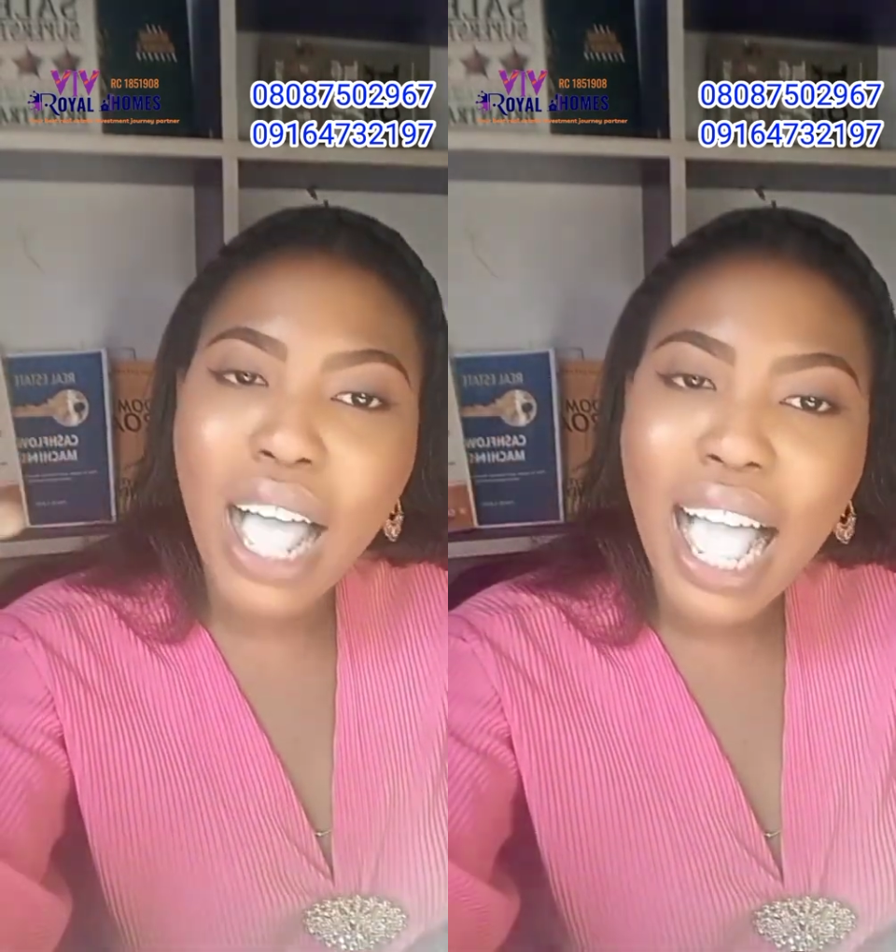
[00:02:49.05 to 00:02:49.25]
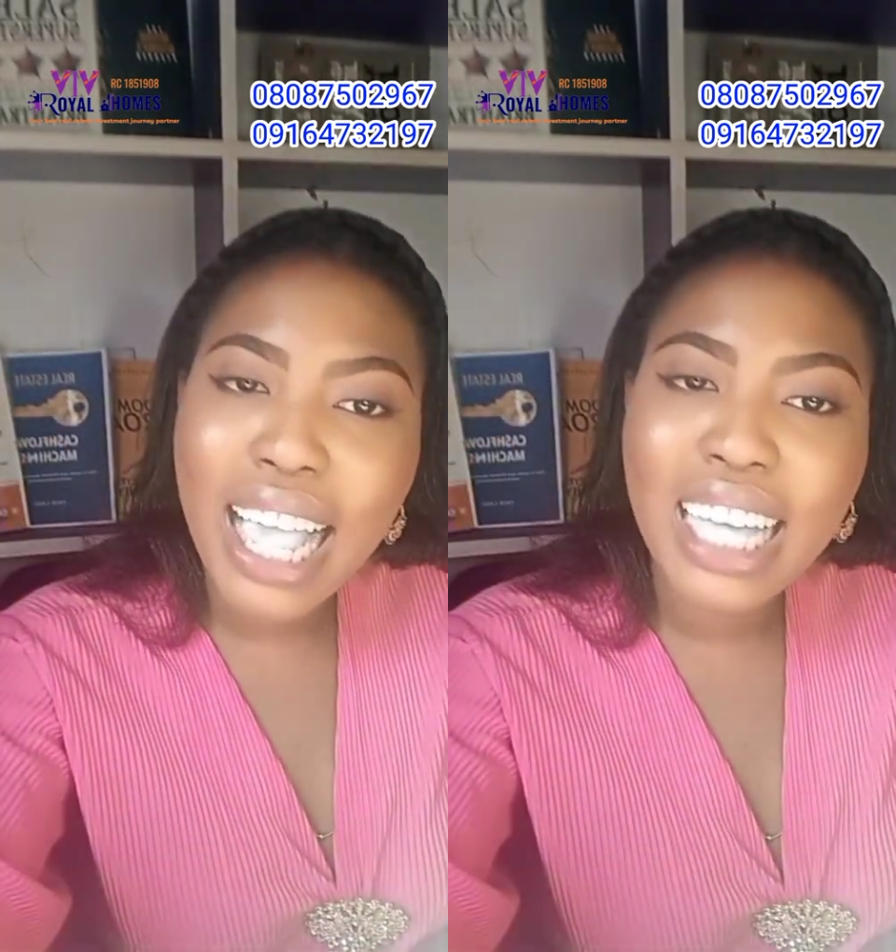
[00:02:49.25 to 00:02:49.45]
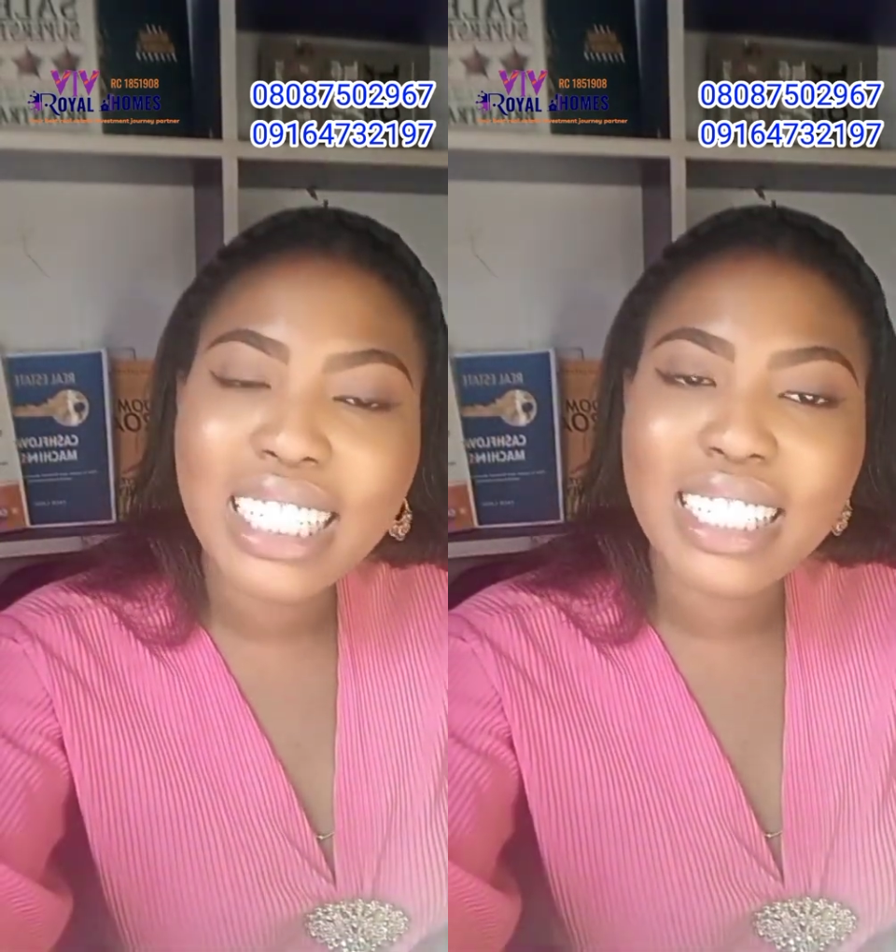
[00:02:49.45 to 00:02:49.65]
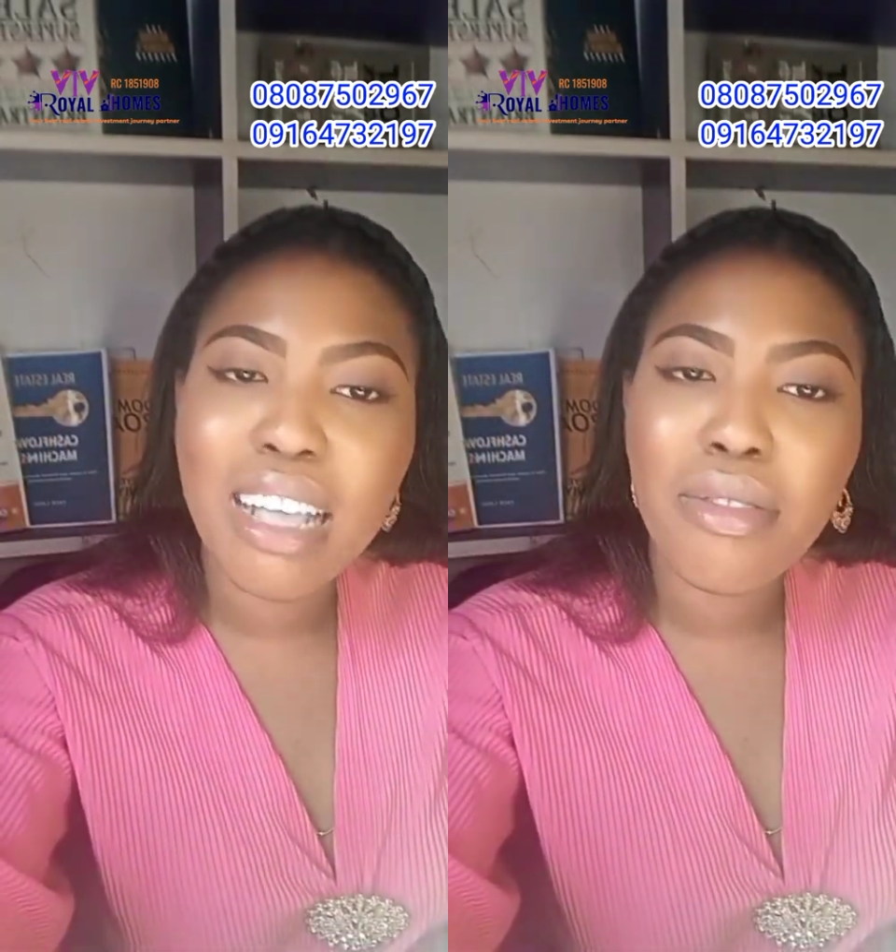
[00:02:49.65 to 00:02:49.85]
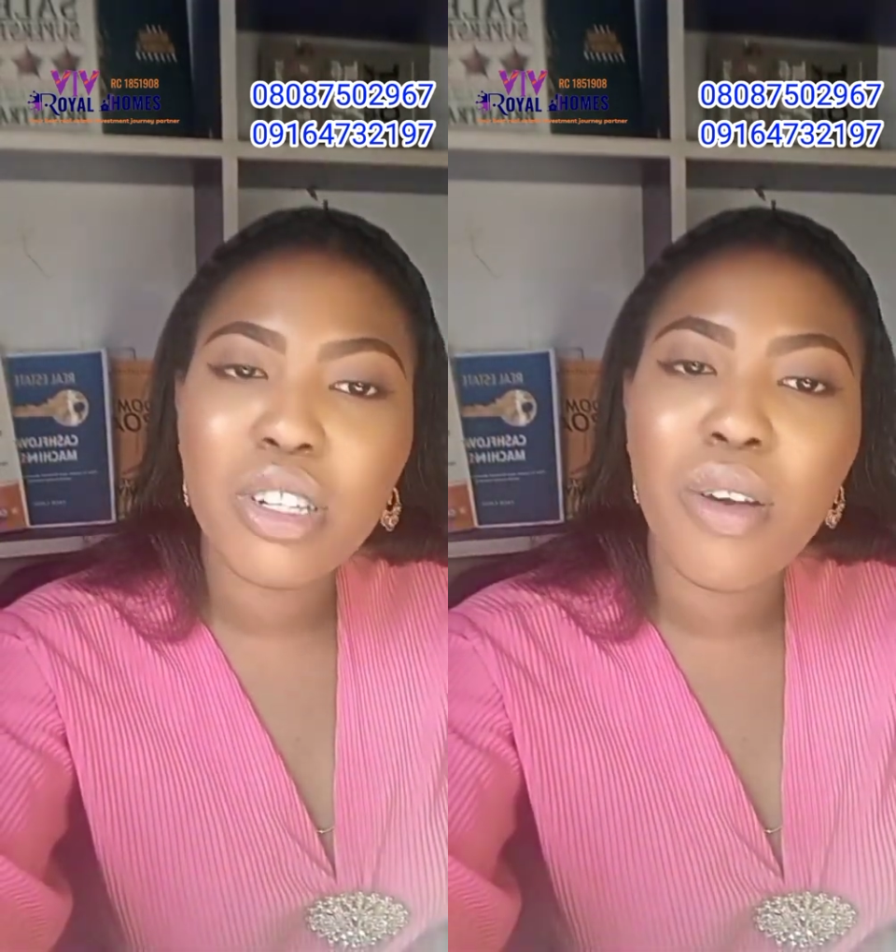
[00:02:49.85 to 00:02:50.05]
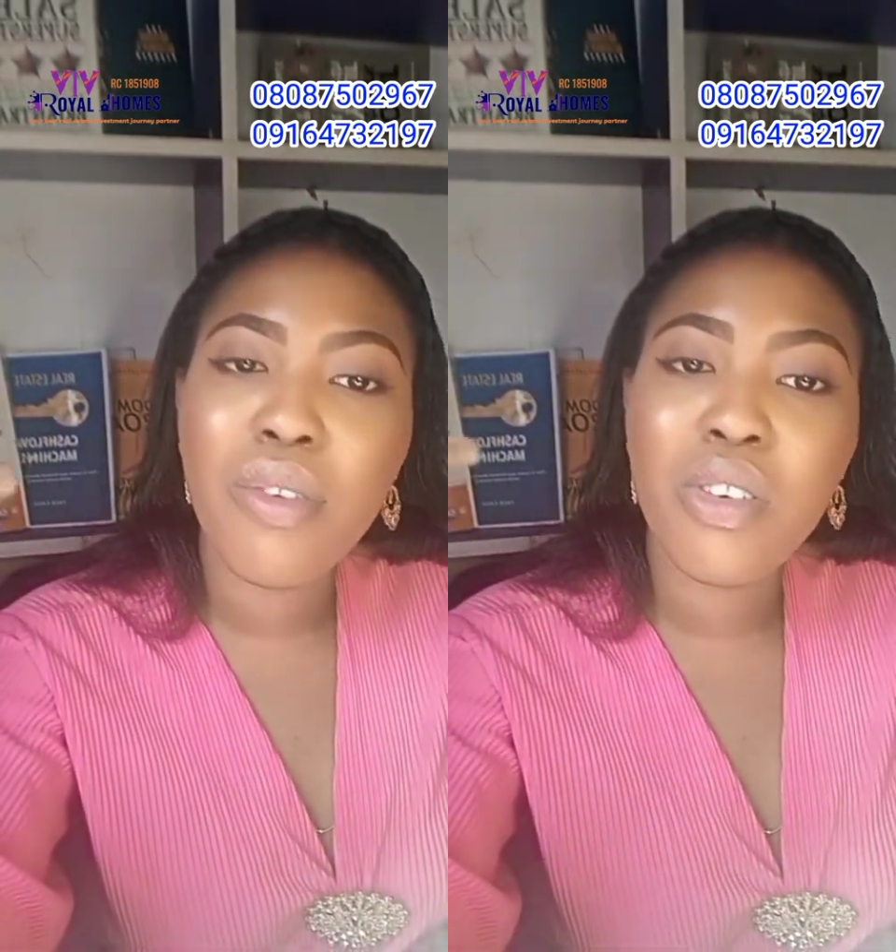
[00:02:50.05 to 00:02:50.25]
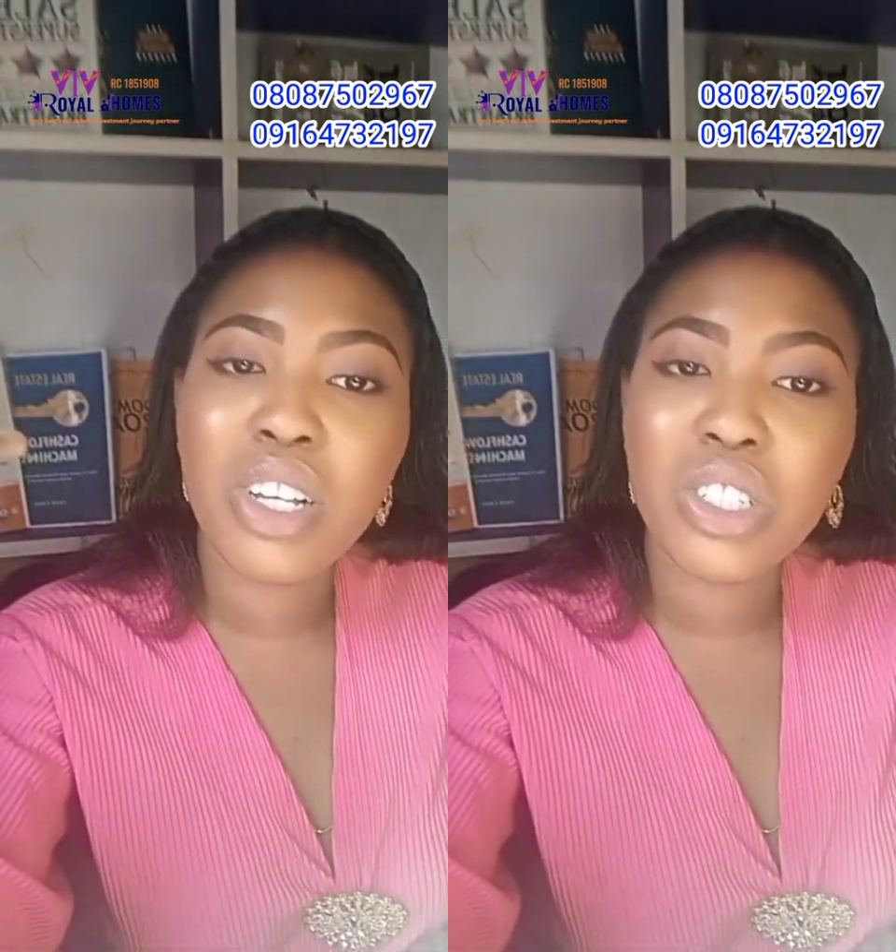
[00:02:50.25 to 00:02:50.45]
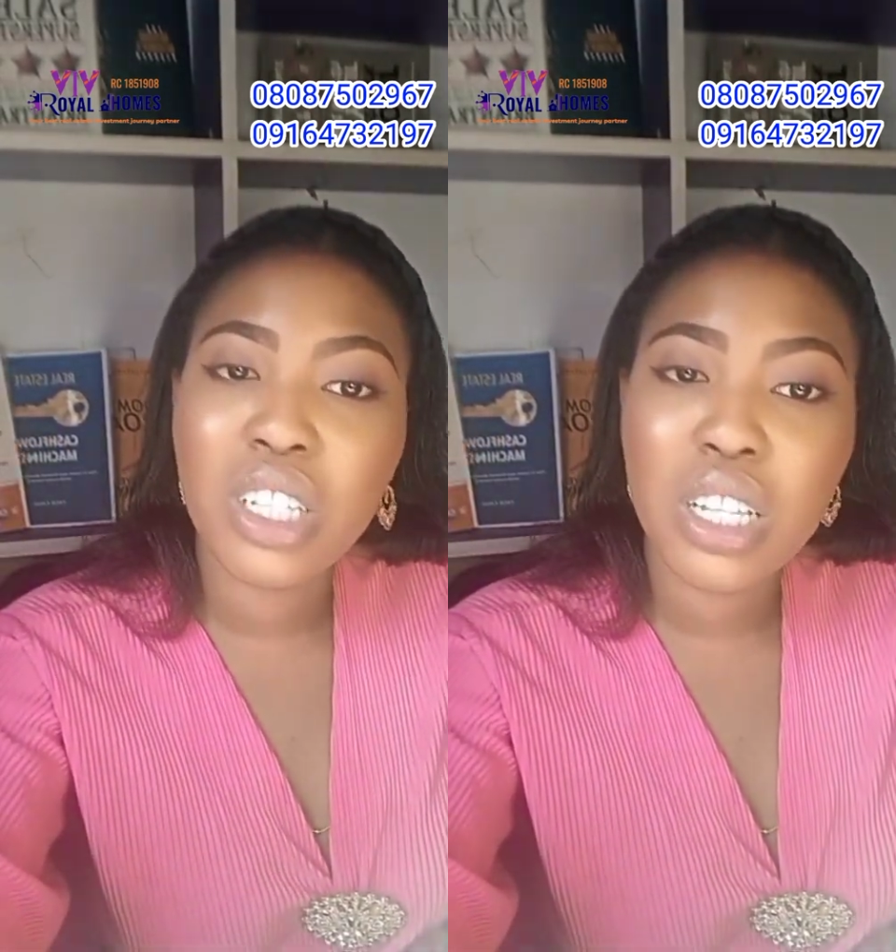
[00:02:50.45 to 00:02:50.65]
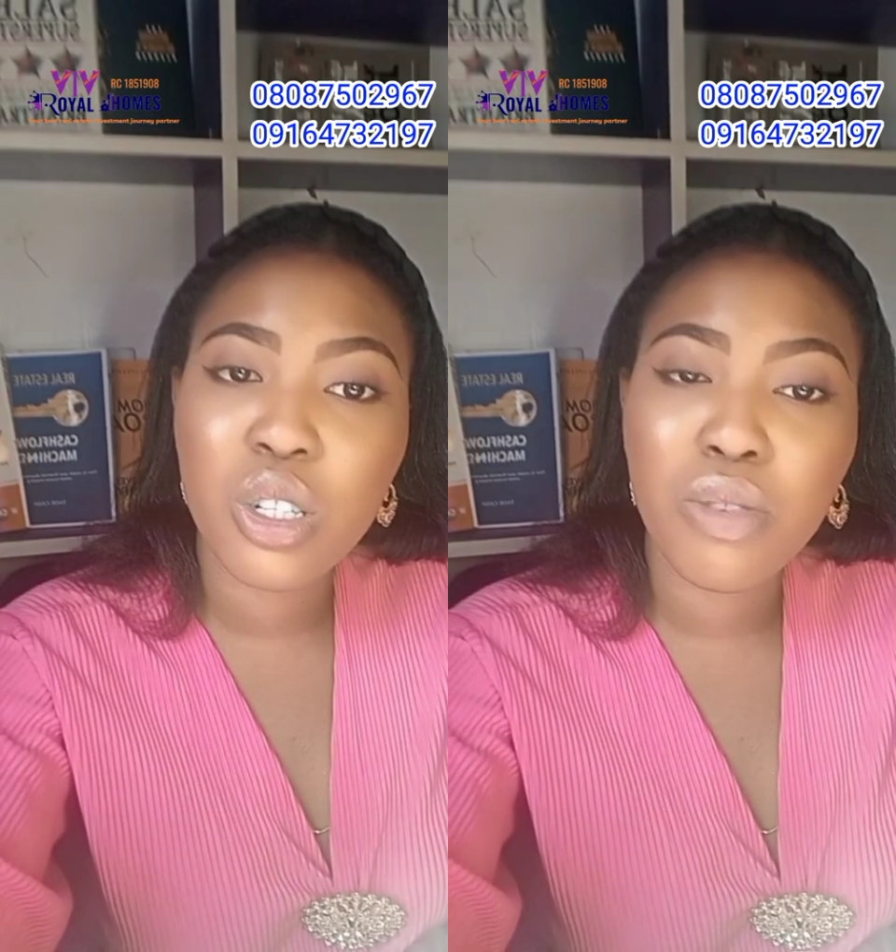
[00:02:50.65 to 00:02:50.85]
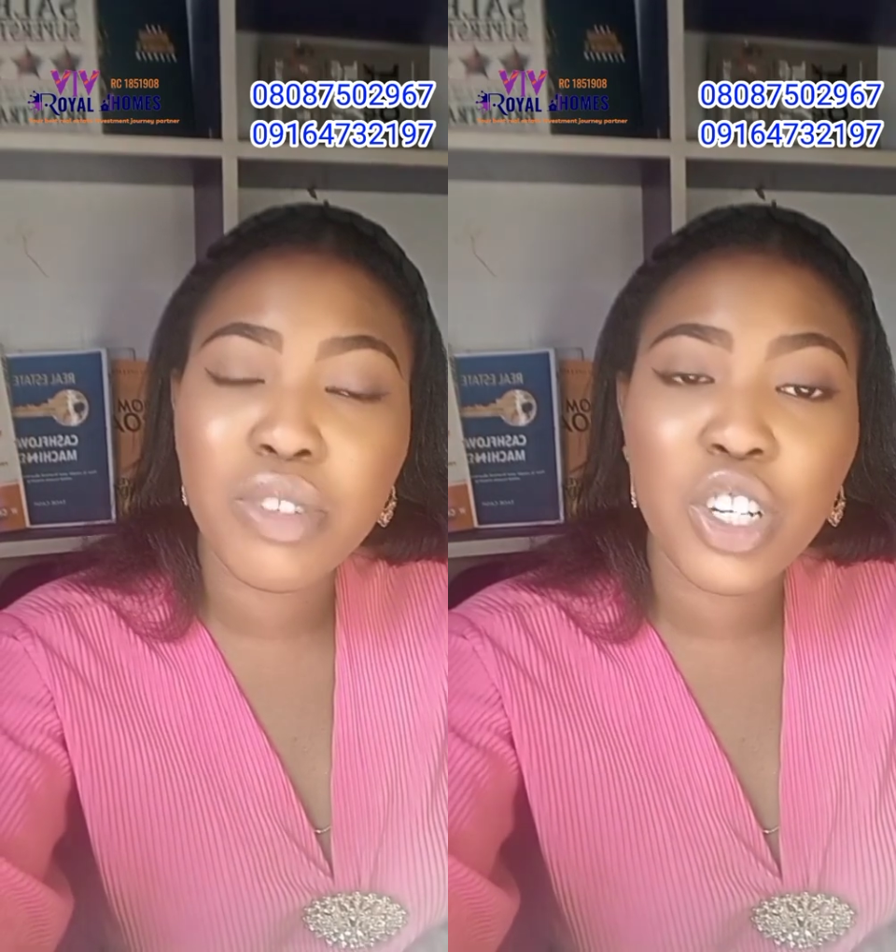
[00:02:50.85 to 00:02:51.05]
hire the service of a registered
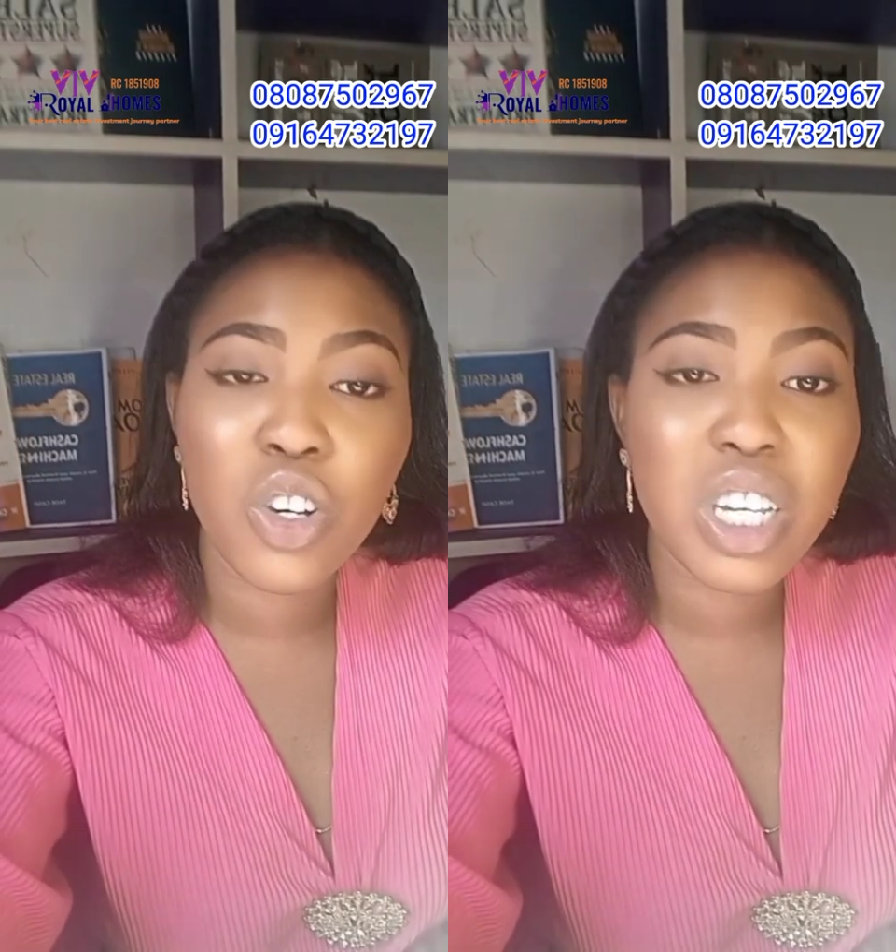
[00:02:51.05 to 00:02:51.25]
surveyor